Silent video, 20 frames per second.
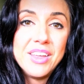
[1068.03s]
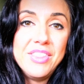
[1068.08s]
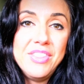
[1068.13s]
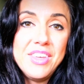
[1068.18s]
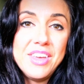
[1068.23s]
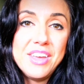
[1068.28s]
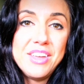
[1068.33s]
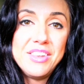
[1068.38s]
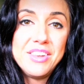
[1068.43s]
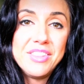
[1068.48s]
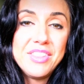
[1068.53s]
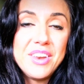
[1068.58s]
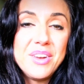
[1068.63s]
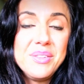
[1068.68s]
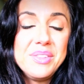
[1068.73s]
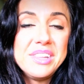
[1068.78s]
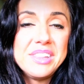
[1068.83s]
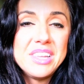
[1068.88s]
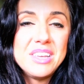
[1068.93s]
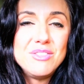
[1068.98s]
then that
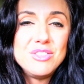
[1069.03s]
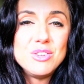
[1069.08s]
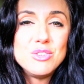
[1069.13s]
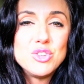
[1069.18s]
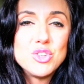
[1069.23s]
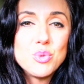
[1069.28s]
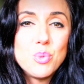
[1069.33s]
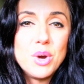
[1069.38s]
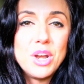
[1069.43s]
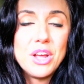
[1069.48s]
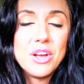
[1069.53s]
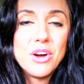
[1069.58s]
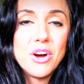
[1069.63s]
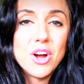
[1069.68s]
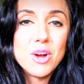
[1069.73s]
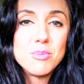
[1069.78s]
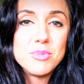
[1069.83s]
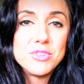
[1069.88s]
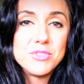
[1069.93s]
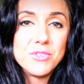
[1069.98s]
only leaves you 20
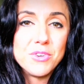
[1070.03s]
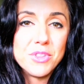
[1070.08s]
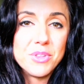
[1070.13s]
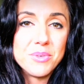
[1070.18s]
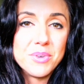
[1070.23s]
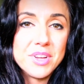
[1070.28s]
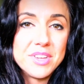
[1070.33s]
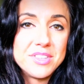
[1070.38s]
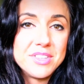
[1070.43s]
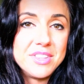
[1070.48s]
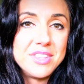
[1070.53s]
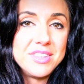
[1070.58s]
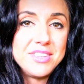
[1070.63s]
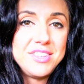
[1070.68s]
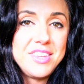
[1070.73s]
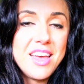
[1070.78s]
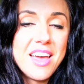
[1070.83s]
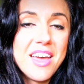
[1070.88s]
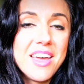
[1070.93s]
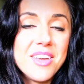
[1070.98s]
carbs for the rest of the
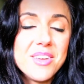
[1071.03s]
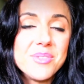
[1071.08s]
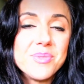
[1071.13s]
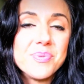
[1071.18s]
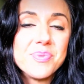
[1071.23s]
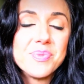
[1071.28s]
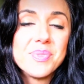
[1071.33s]
day.